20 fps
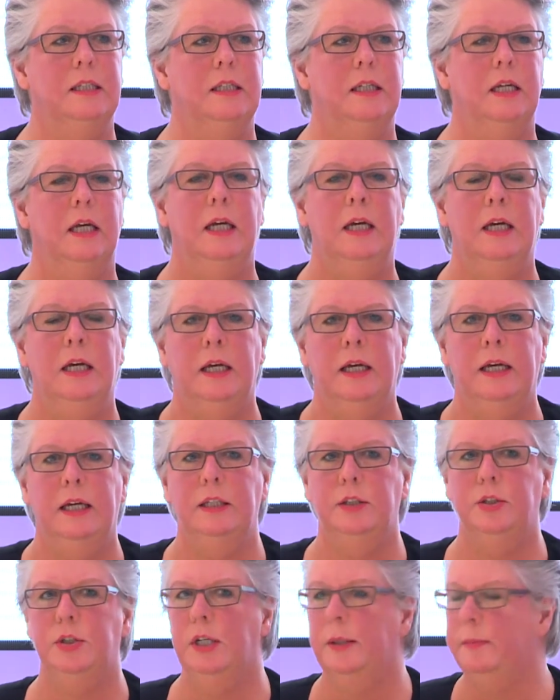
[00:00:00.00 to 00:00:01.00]
in
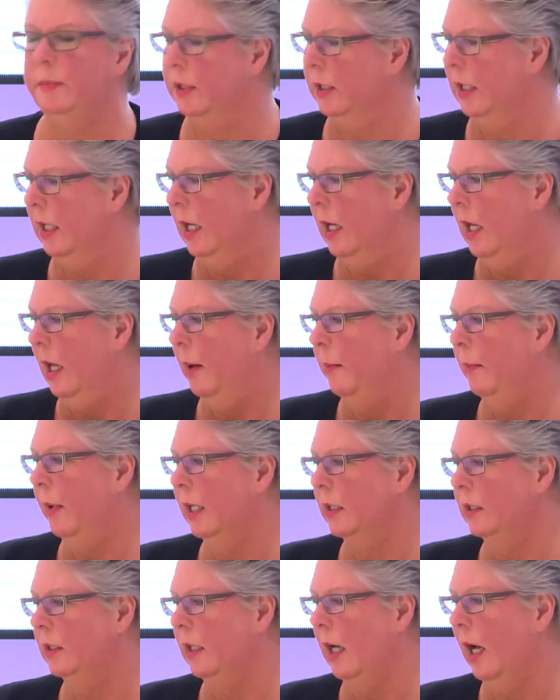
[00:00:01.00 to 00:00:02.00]
ships,
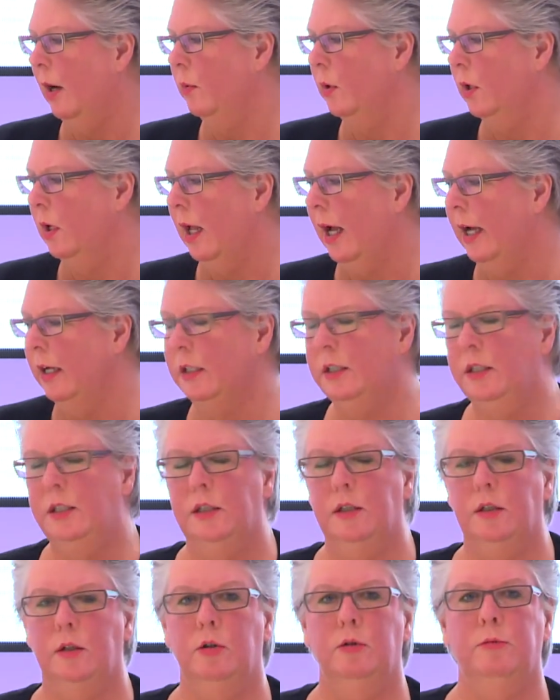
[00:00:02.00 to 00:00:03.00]
but I would like
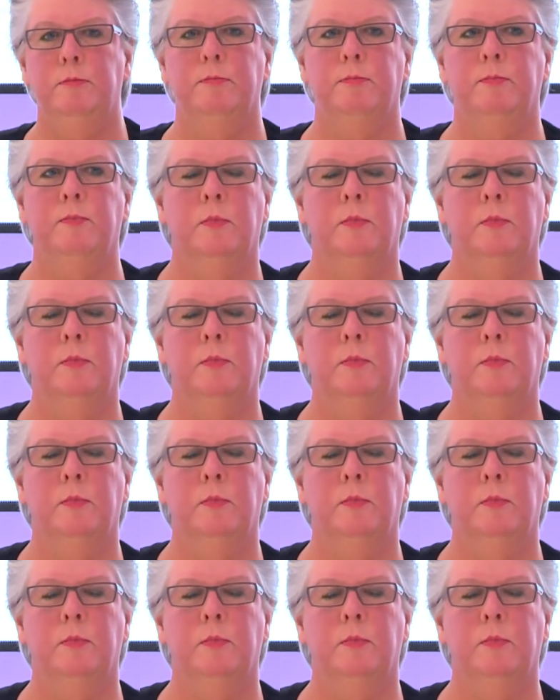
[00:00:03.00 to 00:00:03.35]
to